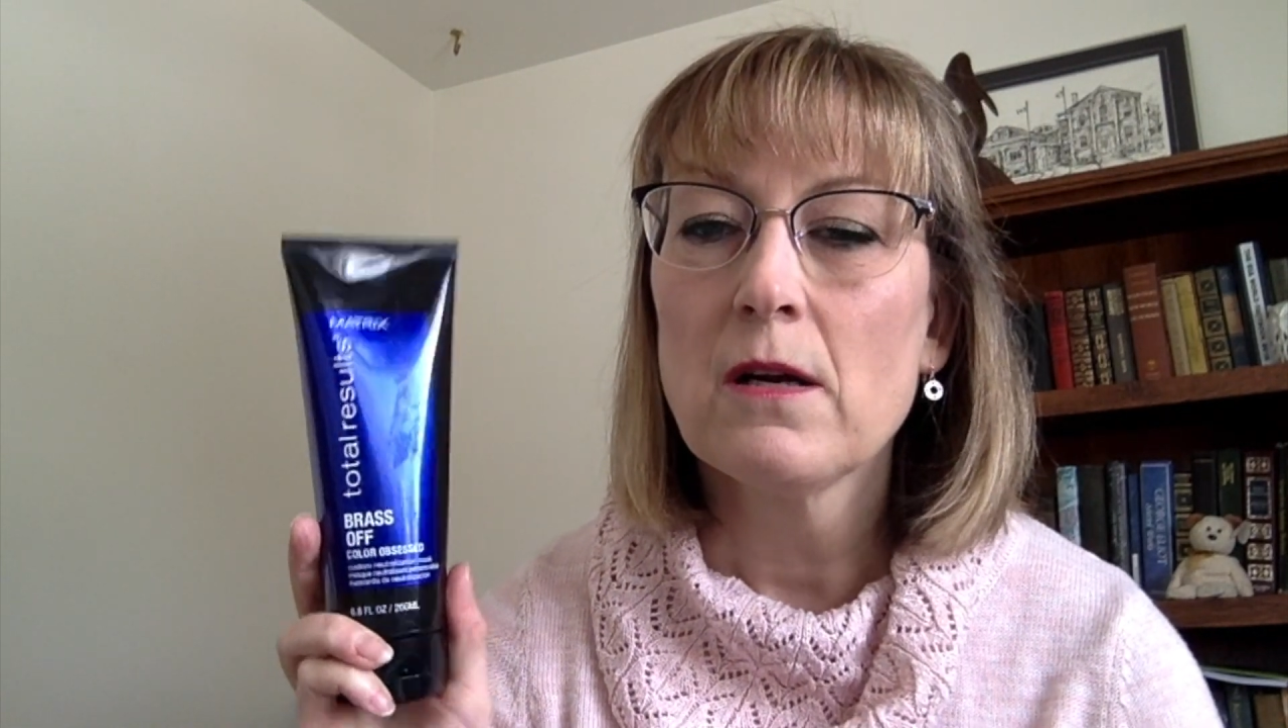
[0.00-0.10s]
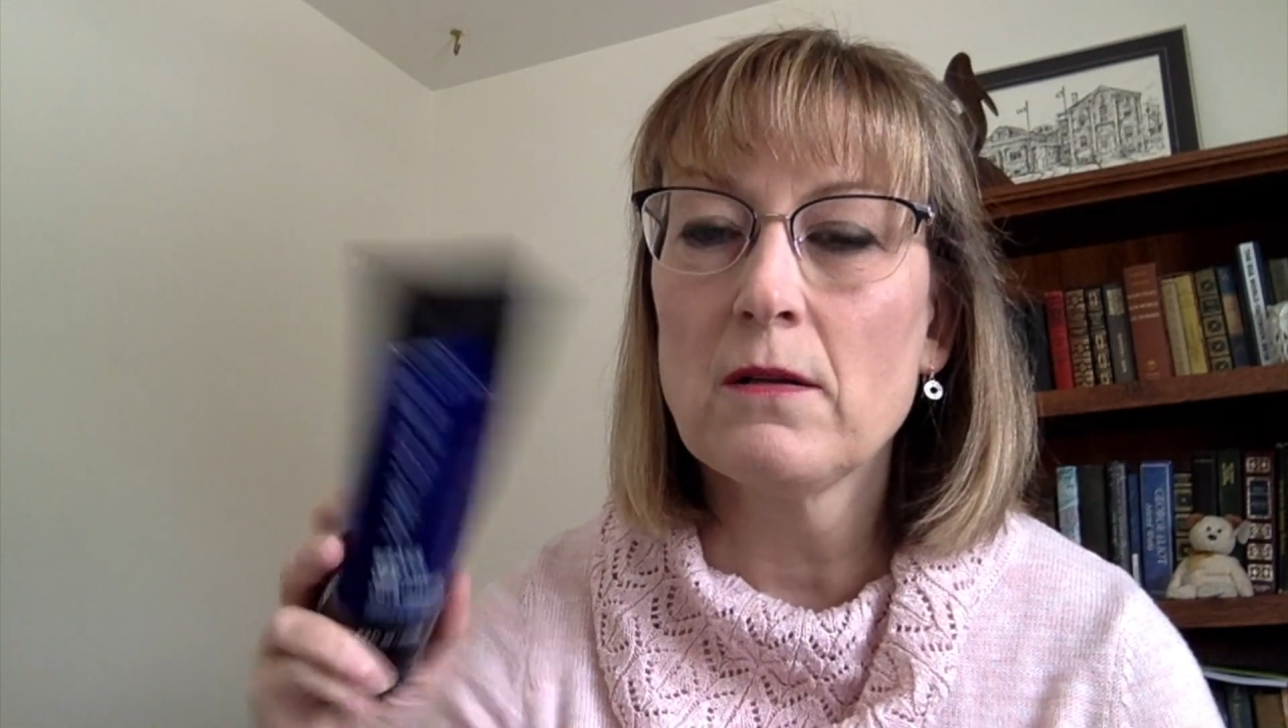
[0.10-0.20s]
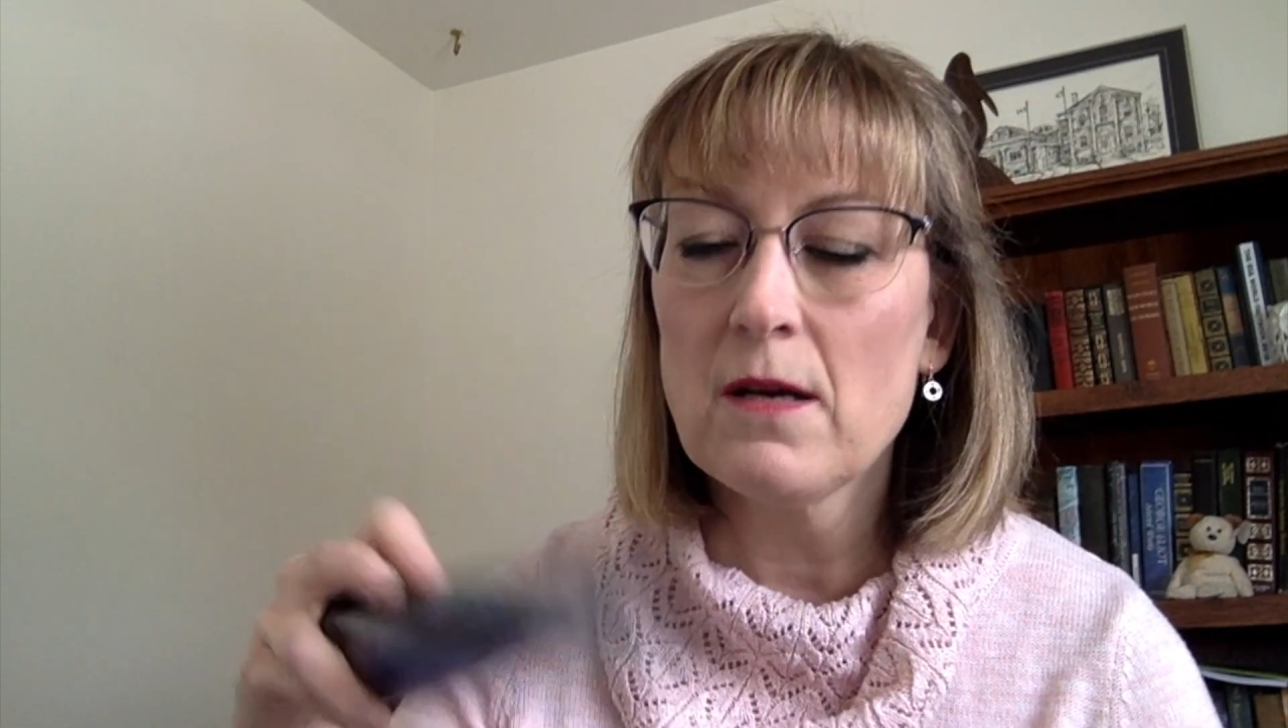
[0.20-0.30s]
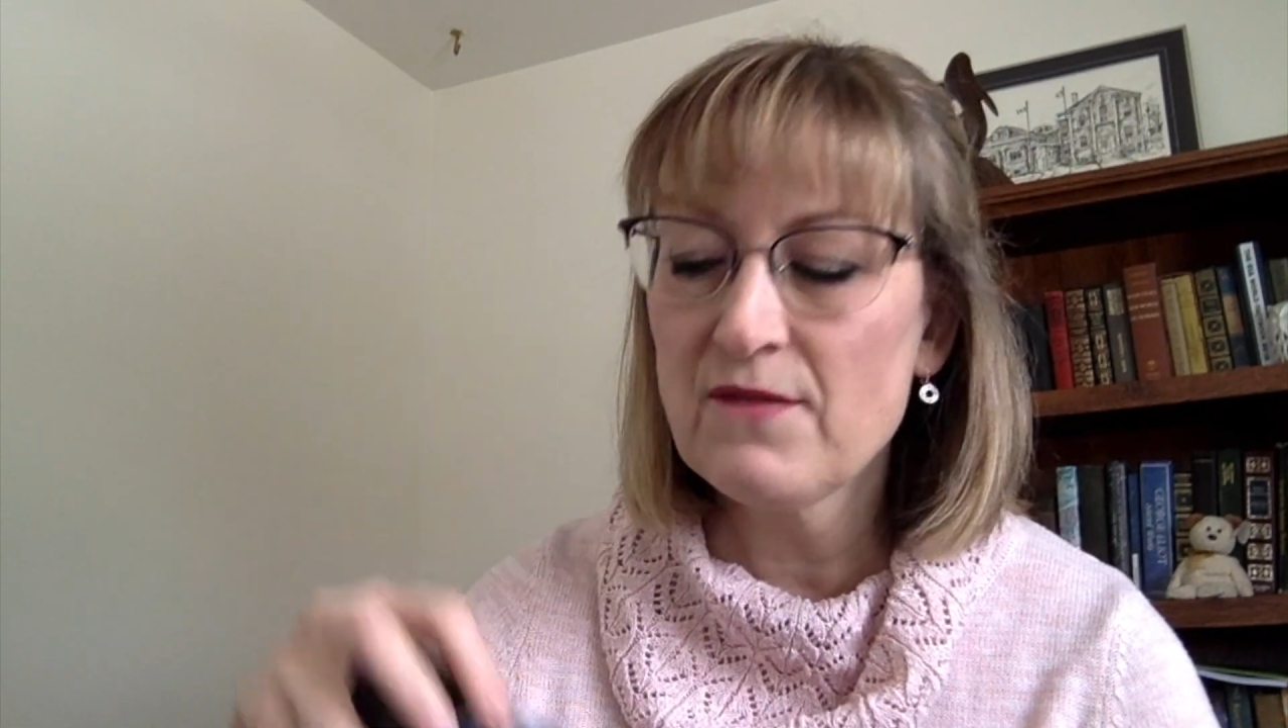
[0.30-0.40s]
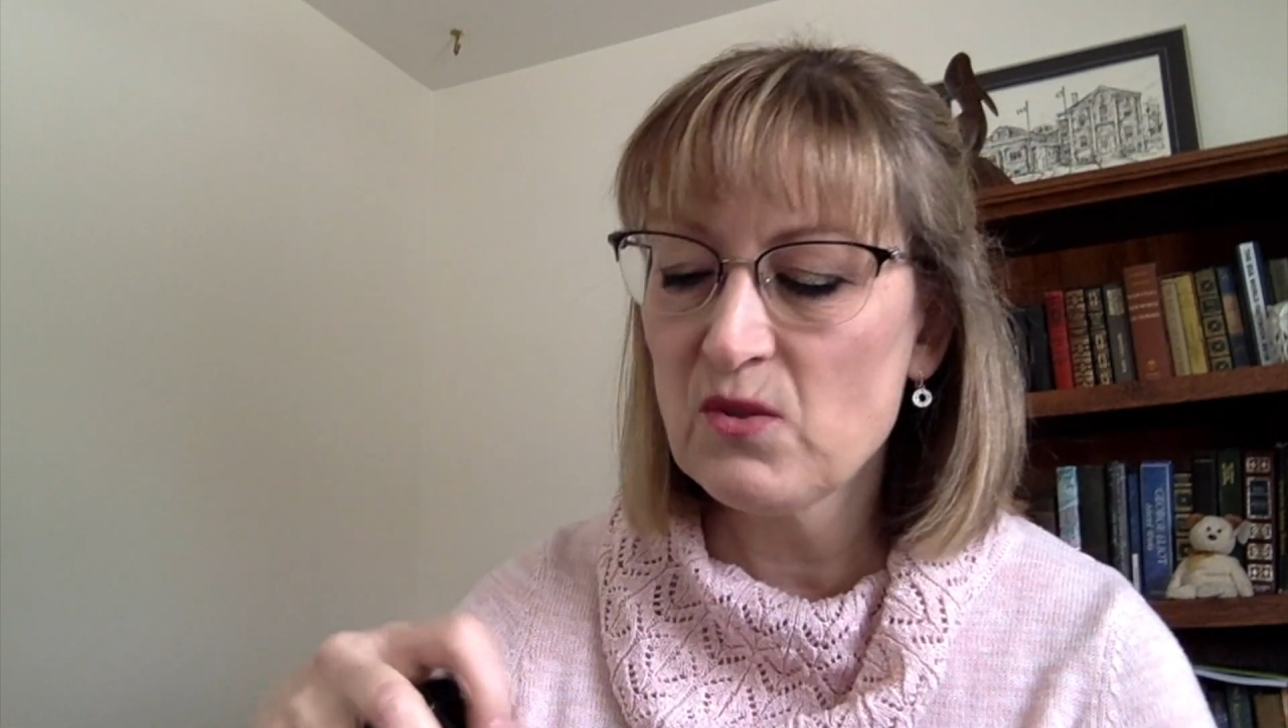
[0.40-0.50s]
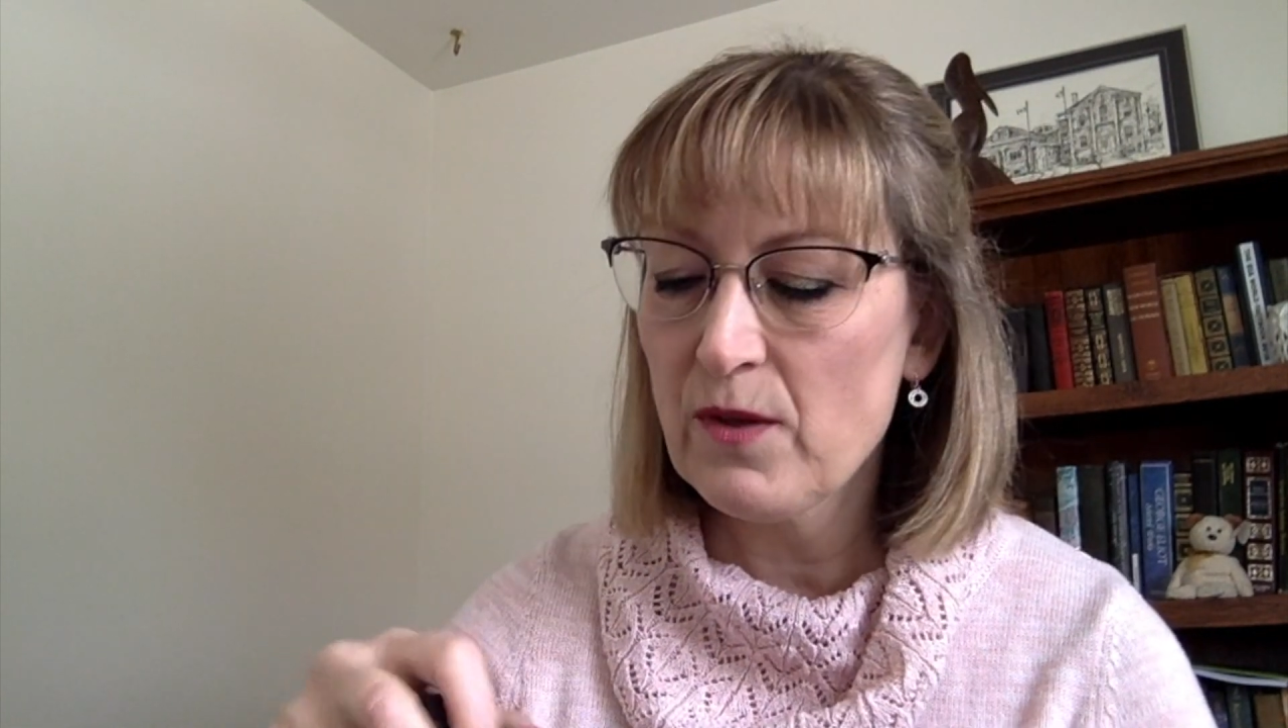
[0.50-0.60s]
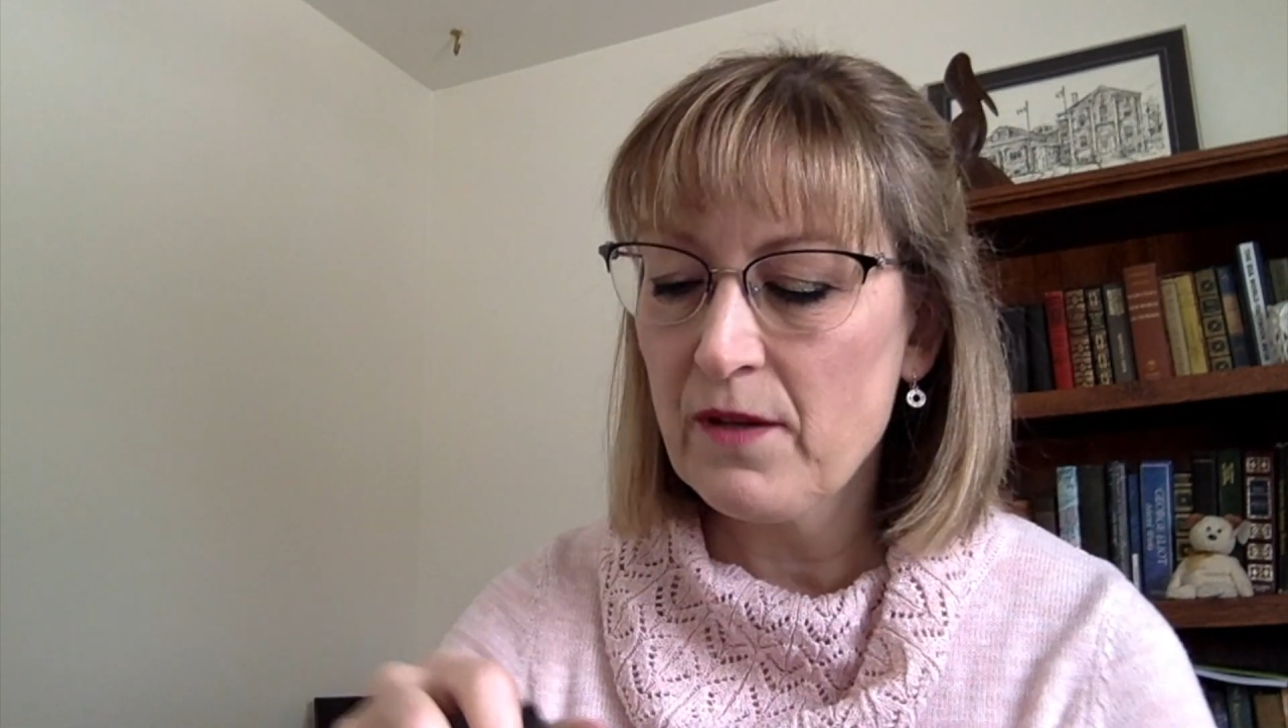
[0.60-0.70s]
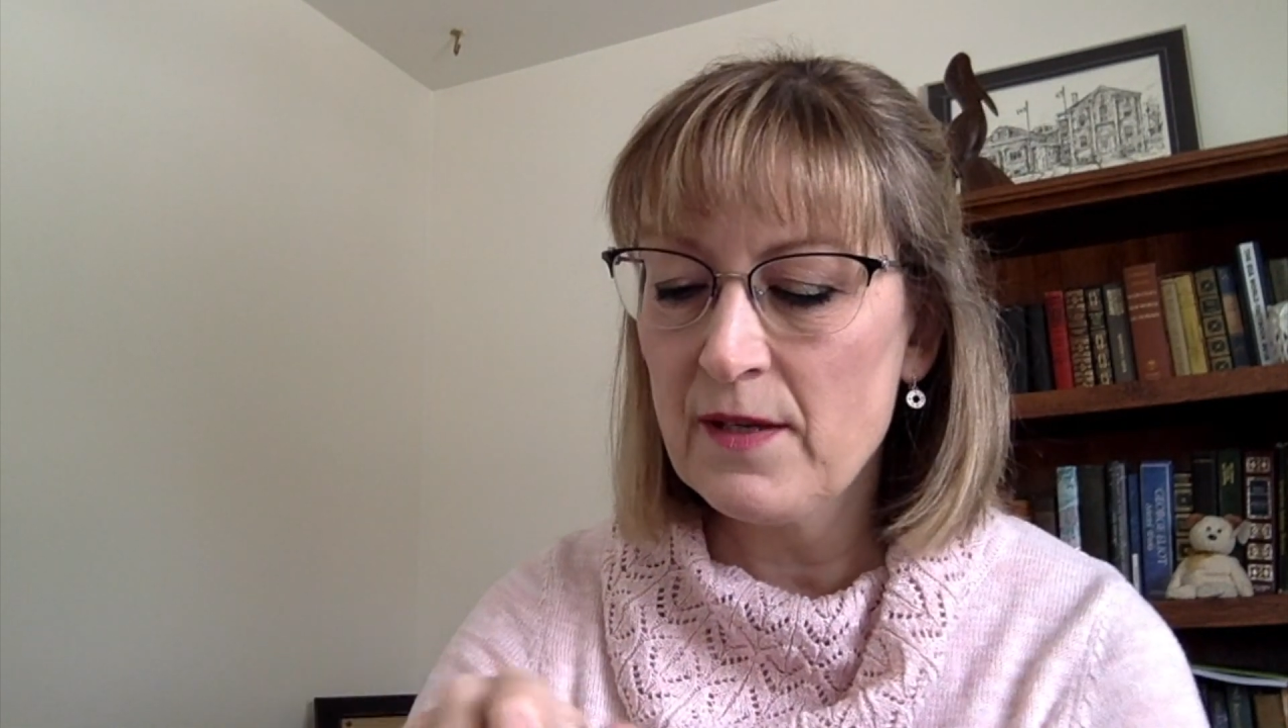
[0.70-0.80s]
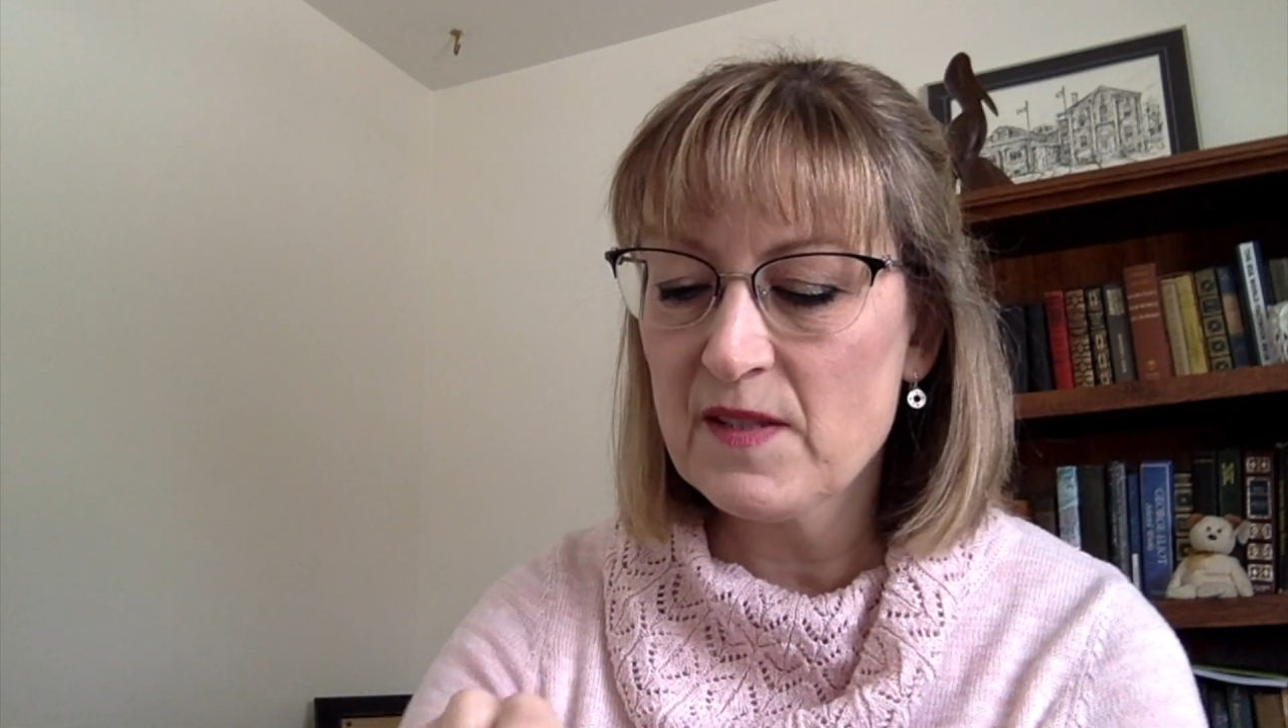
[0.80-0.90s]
gloves with it,